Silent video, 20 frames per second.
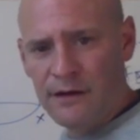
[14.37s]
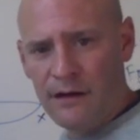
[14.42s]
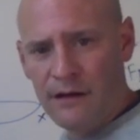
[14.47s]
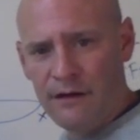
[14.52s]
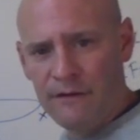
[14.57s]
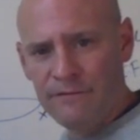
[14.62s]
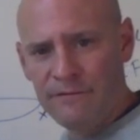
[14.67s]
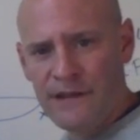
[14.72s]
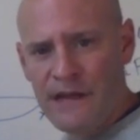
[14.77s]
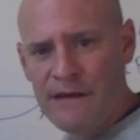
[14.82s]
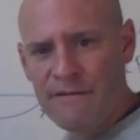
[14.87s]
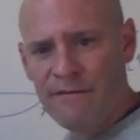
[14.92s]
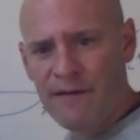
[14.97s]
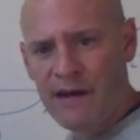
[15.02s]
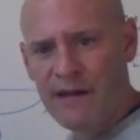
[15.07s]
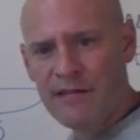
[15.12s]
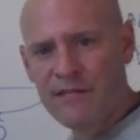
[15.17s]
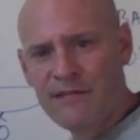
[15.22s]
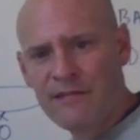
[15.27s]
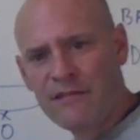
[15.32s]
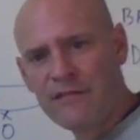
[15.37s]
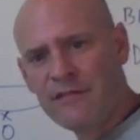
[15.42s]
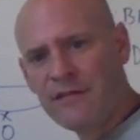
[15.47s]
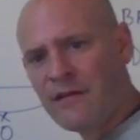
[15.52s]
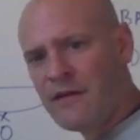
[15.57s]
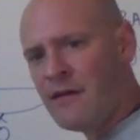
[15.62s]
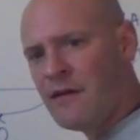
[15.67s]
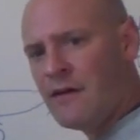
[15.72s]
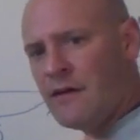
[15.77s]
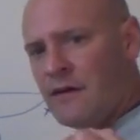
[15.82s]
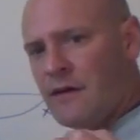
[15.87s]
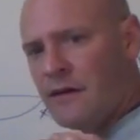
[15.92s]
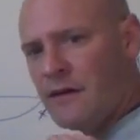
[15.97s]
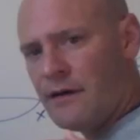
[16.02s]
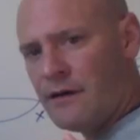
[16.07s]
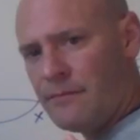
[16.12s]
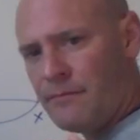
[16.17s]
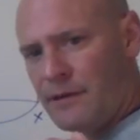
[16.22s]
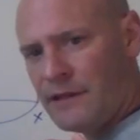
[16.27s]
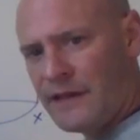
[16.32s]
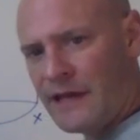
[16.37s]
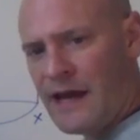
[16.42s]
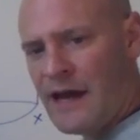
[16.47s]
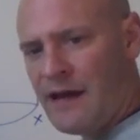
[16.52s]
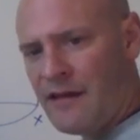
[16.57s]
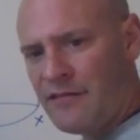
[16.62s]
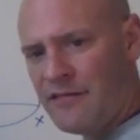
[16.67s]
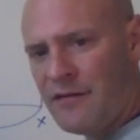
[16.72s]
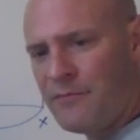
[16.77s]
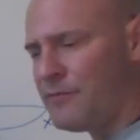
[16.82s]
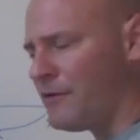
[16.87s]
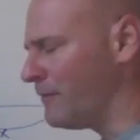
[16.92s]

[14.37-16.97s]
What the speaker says: of defenses. But the concept